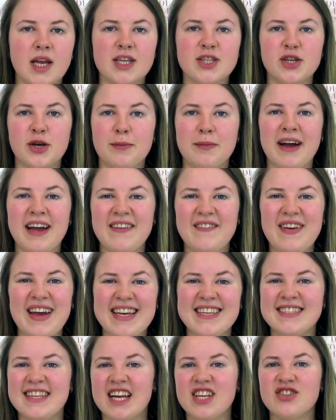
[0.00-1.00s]
So my
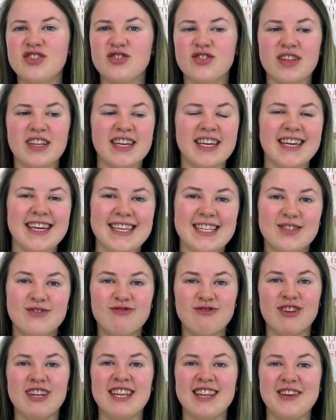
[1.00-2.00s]
face naturally is
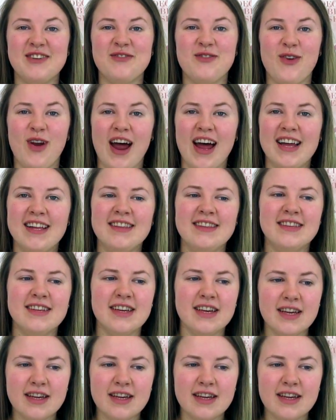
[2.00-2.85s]
really red,